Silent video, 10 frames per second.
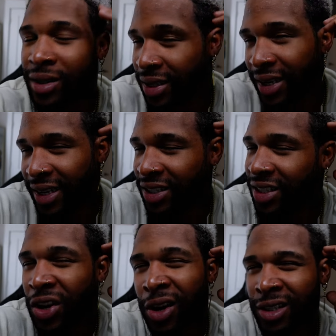to it's
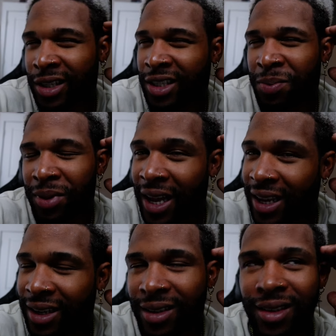hard to explain.